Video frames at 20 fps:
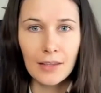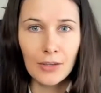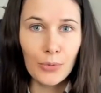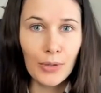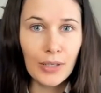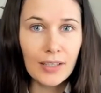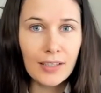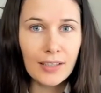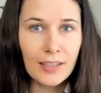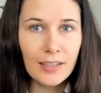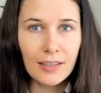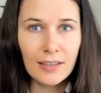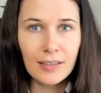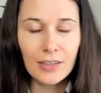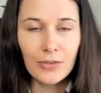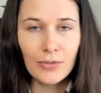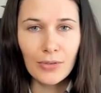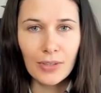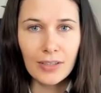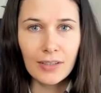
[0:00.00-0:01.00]
20,
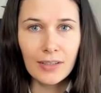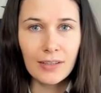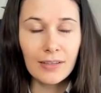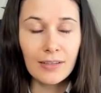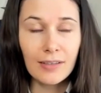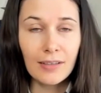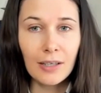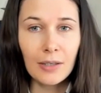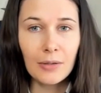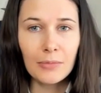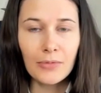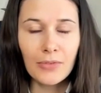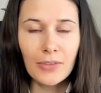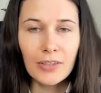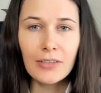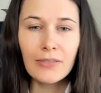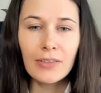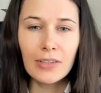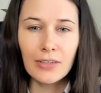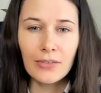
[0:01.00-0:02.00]
um, 20 um,
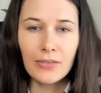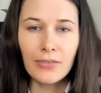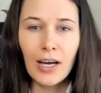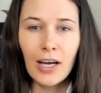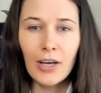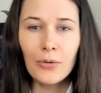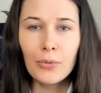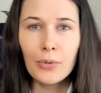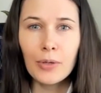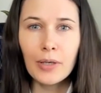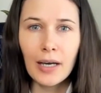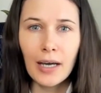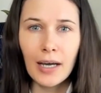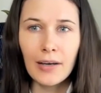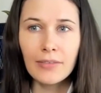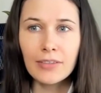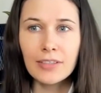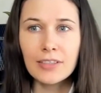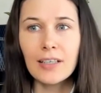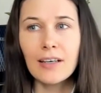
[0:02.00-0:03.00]
2025, we
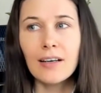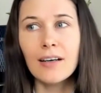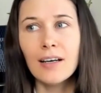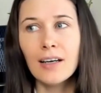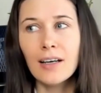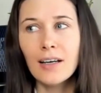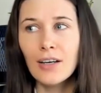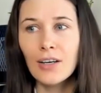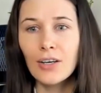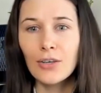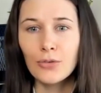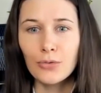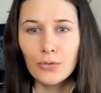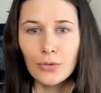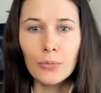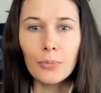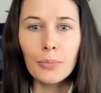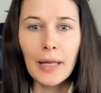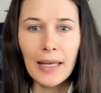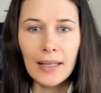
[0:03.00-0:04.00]
have the
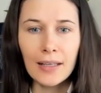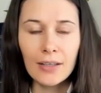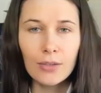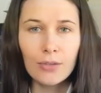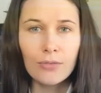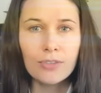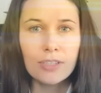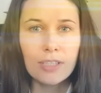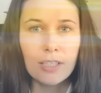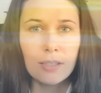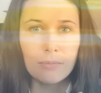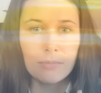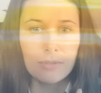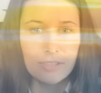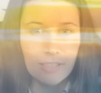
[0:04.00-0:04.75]
rule planet of the